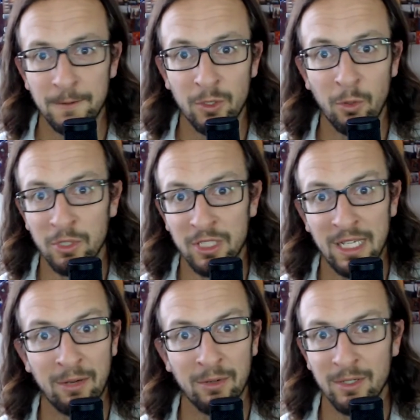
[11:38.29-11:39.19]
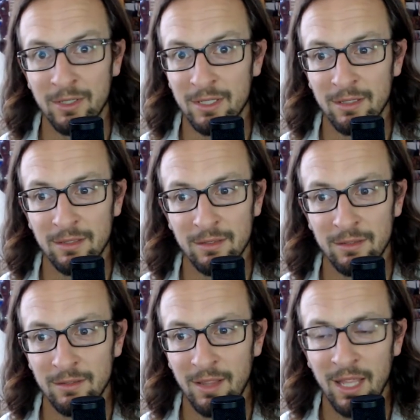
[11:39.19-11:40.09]
cold showers,
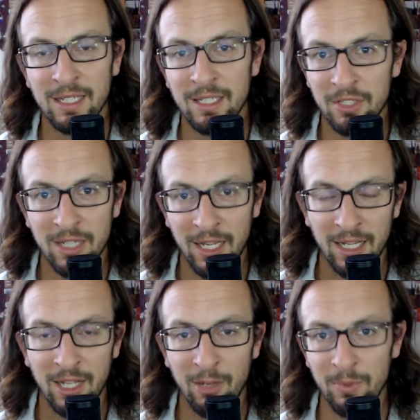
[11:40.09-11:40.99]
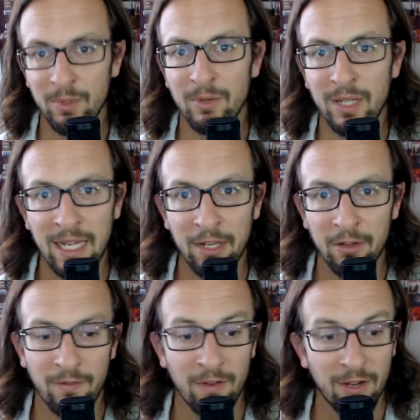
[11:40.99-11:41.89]
things that just kind of help you get out of
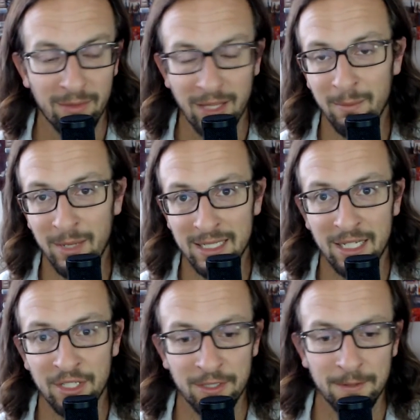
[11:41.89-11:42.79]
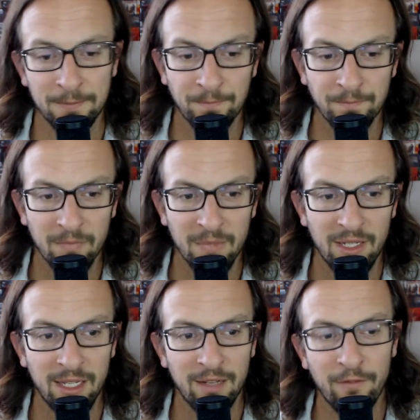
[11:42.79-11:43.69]
your funk, a lot of meditation,
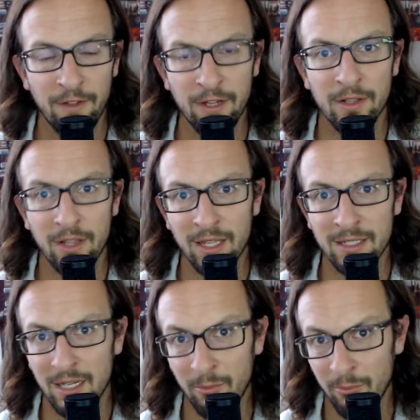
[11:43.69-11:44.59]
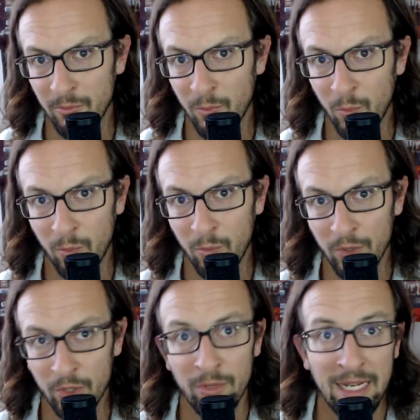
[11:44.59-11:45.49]
and figure out the things that help
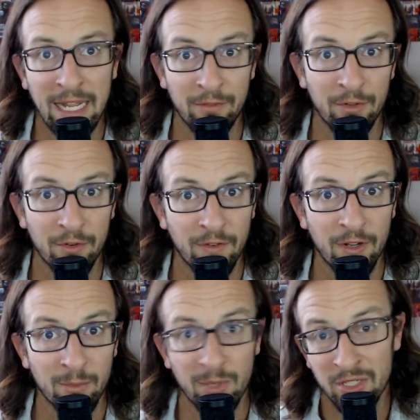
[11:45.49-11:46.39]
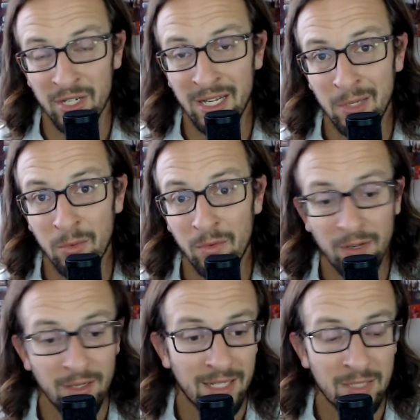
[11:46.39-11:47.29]
you get out of your funk because you're going to get into a
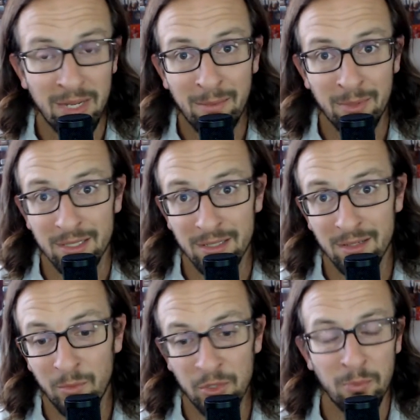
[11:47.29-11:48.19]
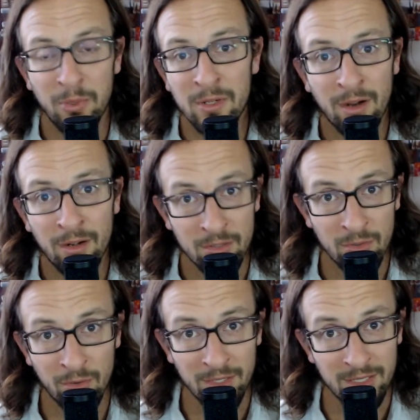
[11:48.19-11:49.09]
funk. That's what happens when you're putting your heart and
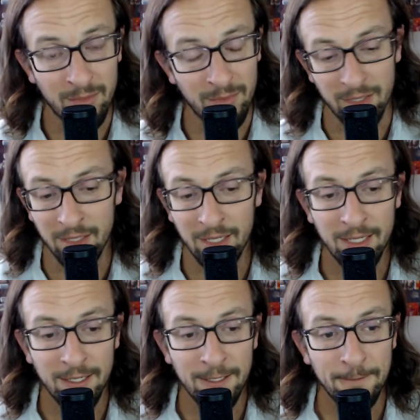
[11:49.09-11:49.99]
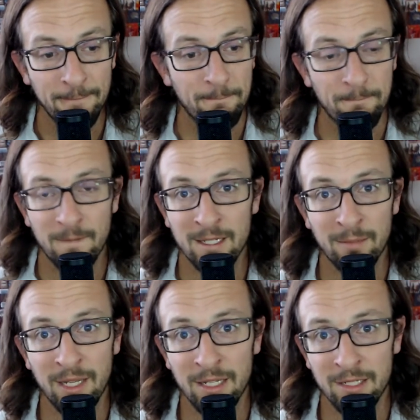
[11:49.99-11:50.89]
soul into something.
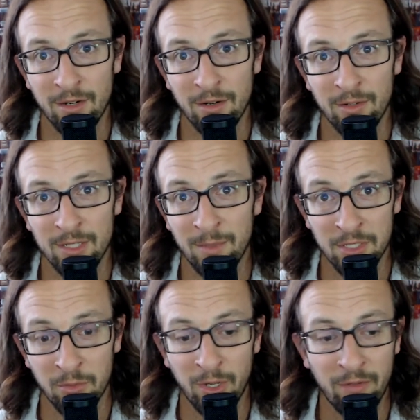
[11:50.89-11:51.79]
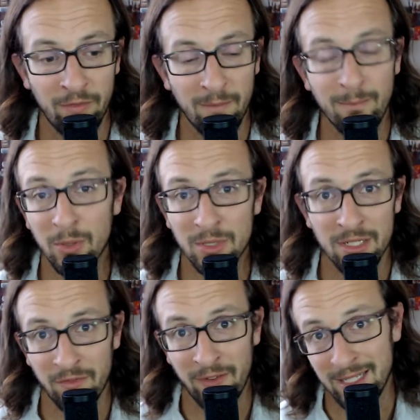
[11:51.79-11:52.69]
Some days are some days are rough, most
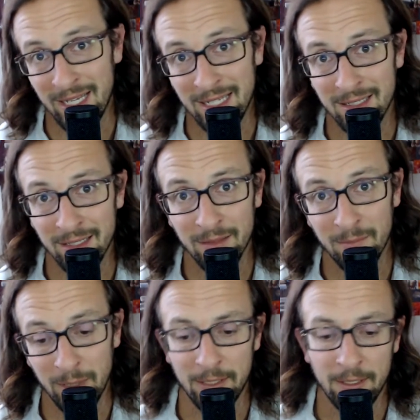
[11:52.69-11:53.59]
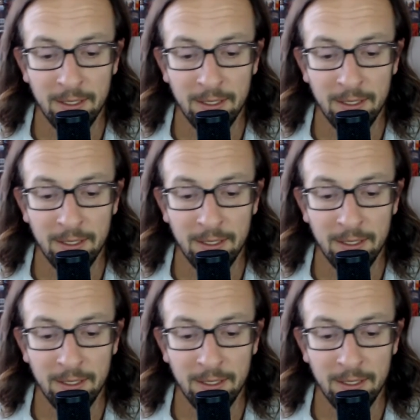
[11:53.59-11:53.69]
days are fantastic, but